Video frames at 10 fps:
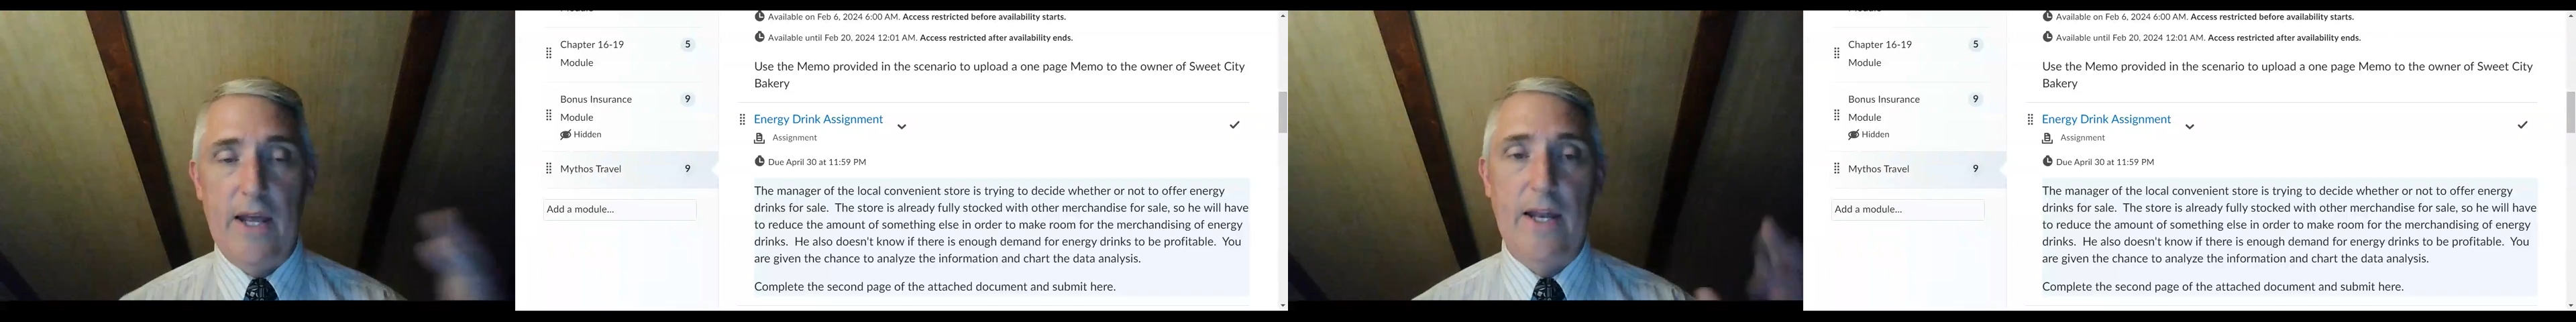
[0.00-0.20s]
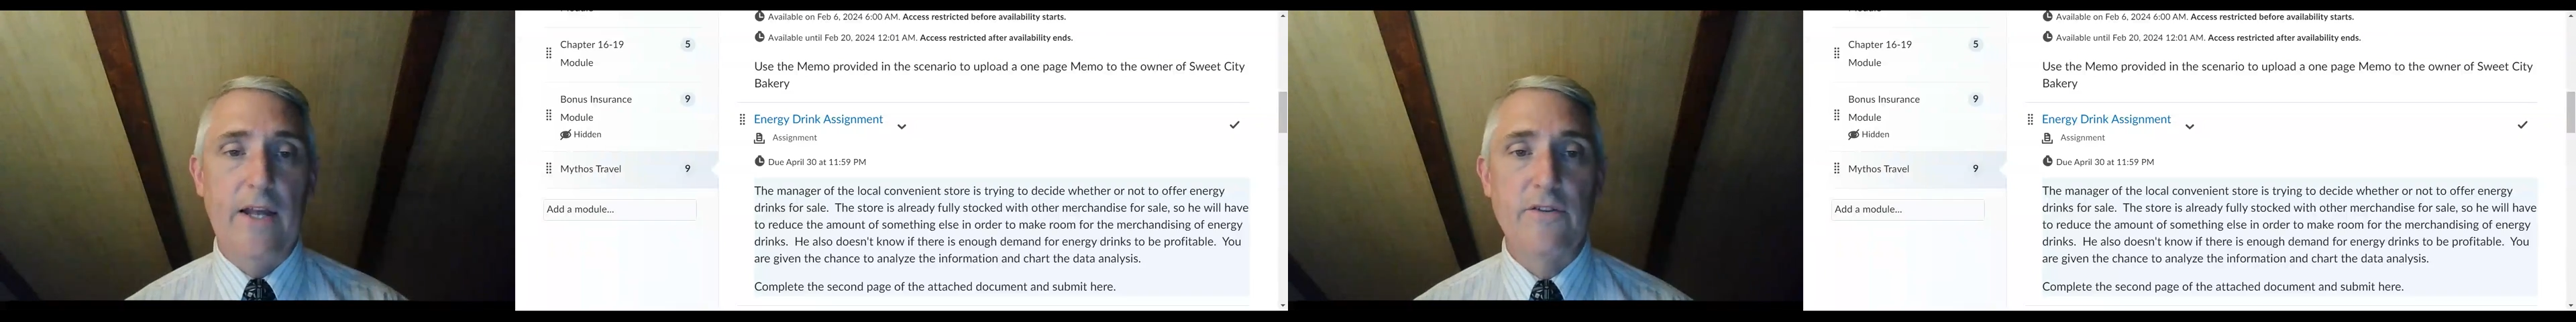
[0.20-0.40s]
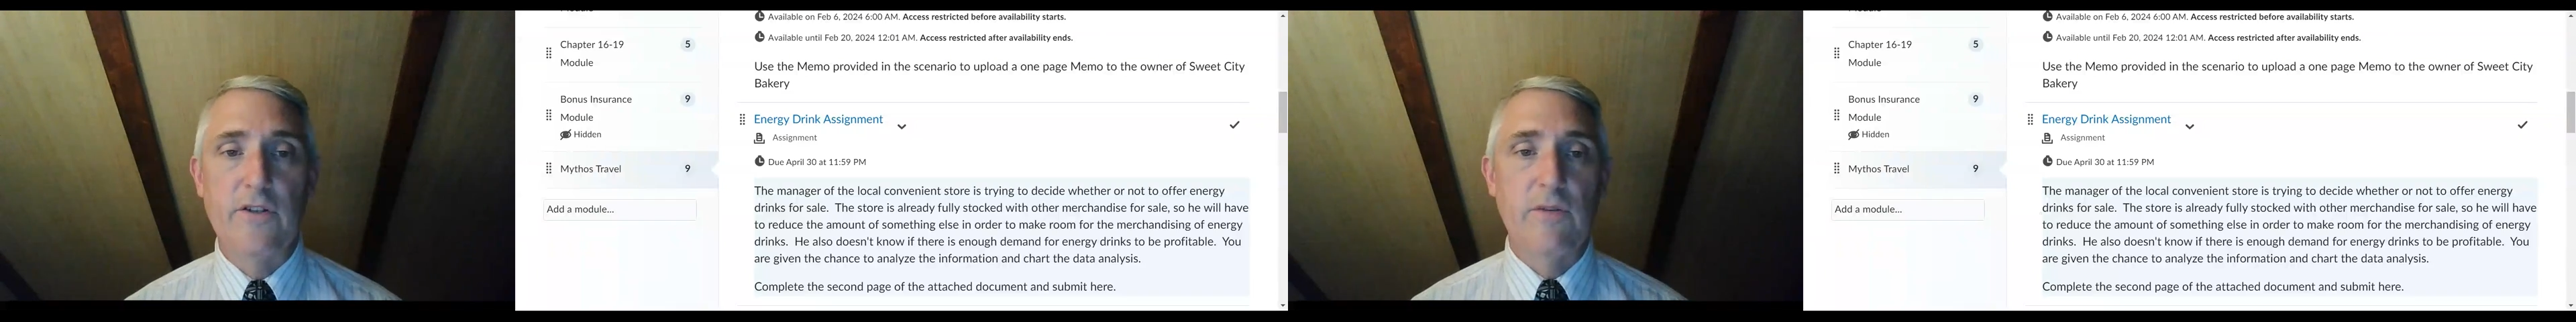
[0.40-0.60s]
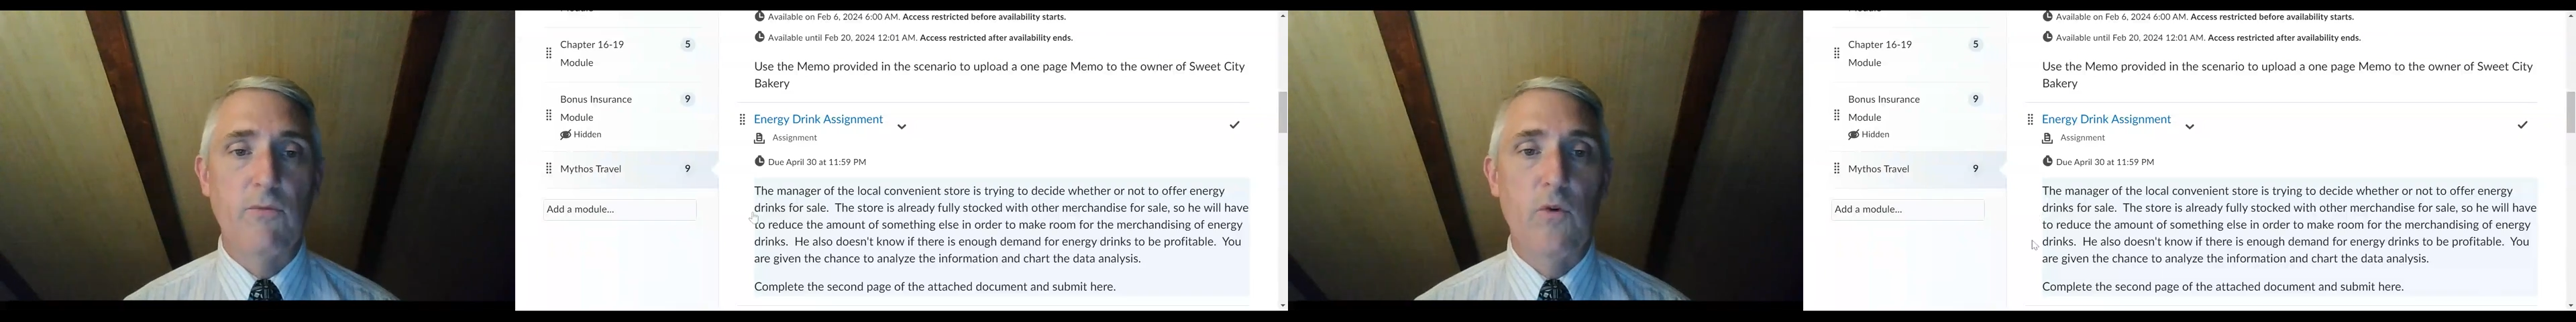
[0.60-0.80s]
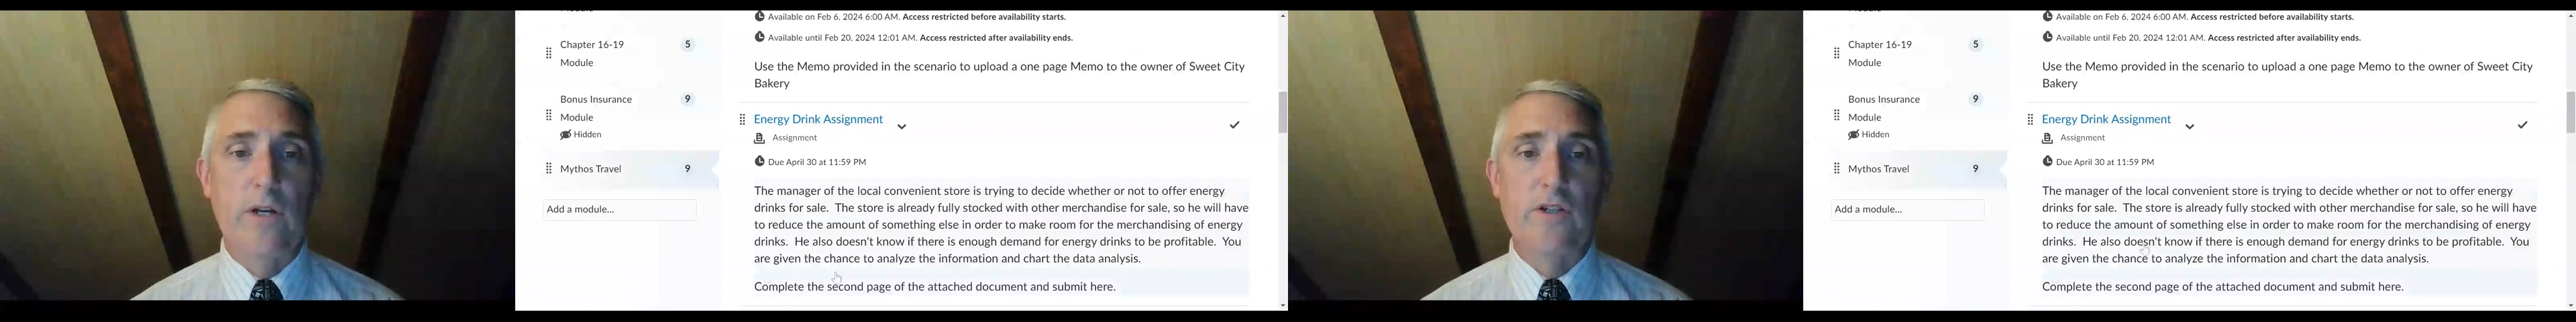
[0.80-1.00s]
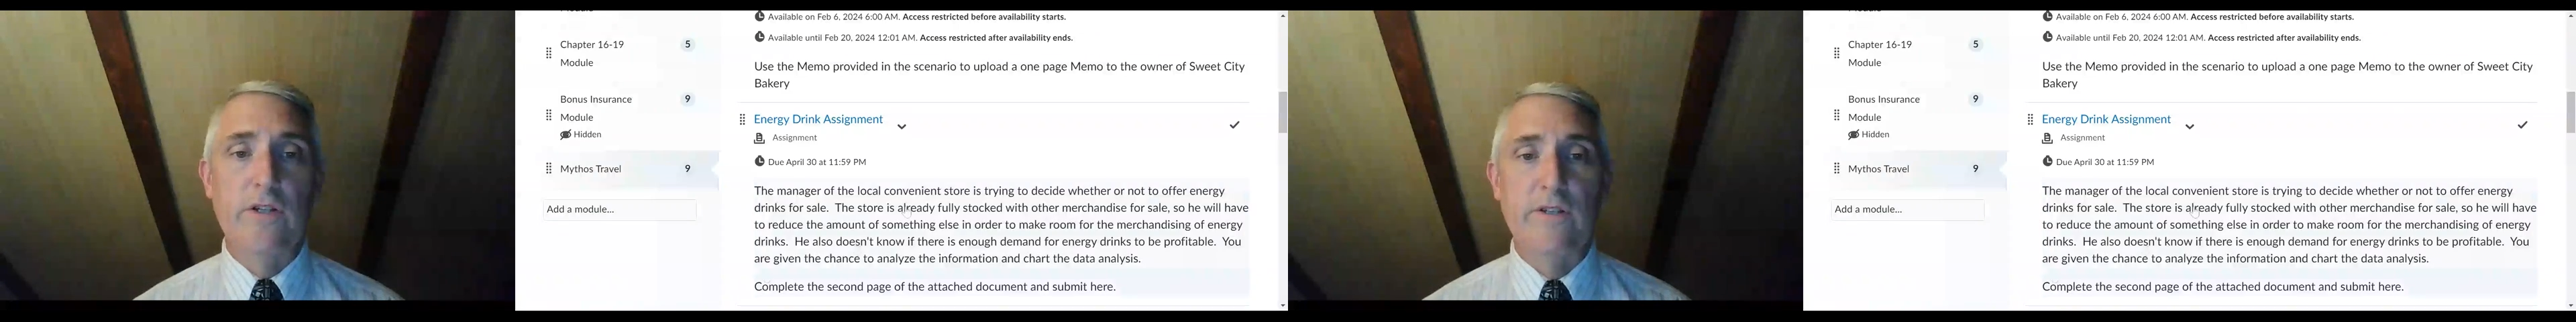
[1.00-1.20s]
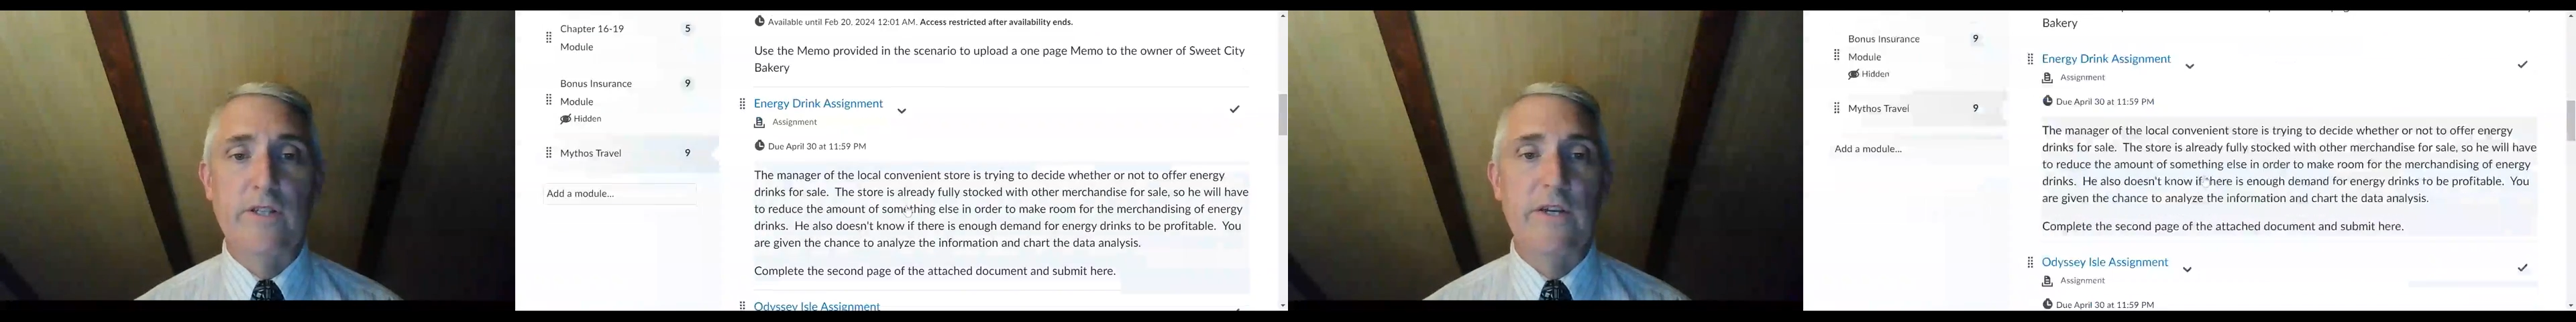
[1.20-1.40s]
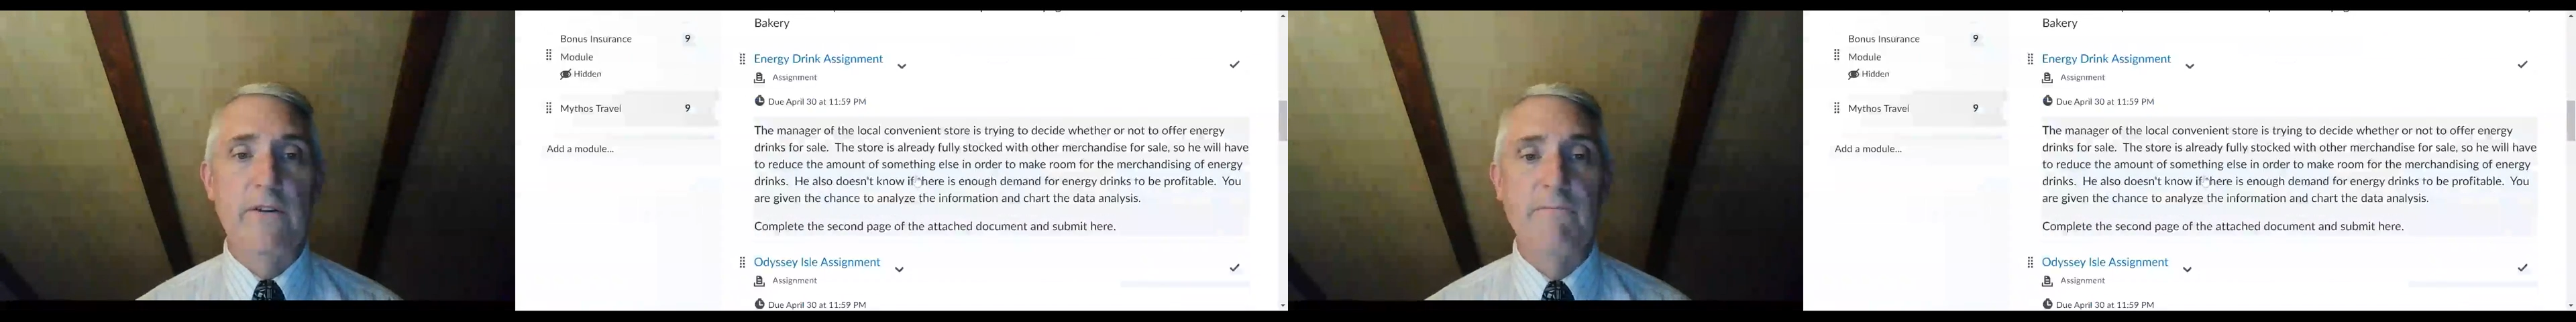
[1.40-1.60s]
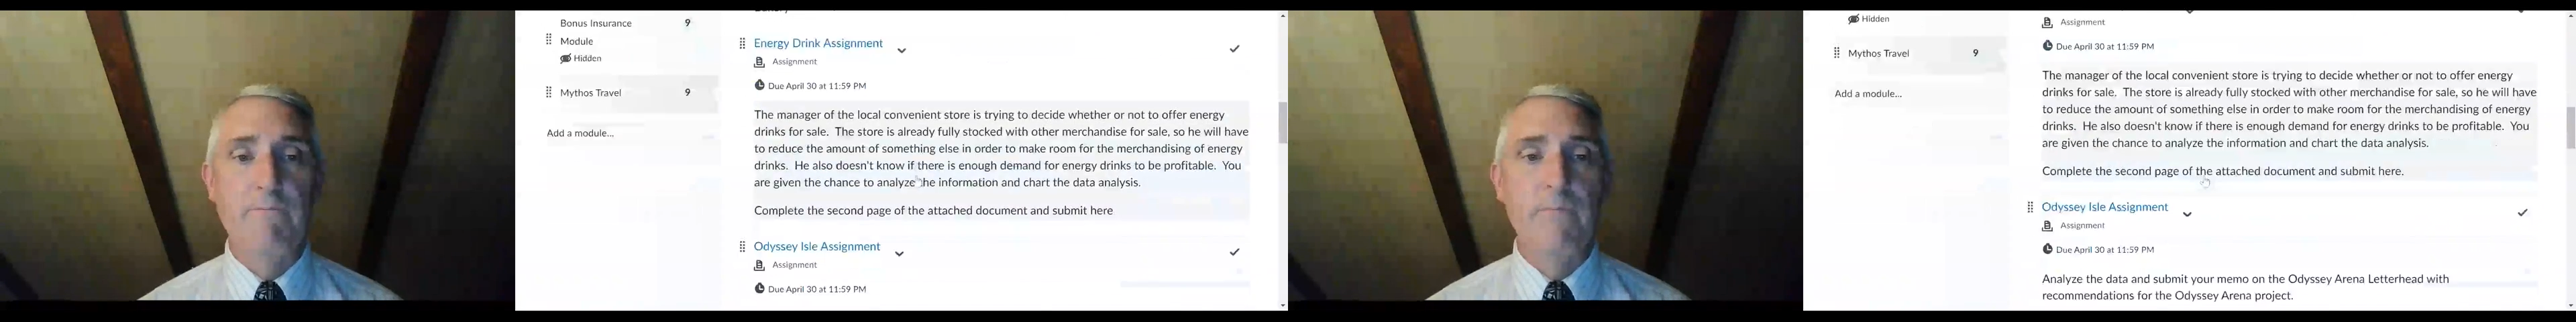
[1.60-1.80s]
answer some questions there.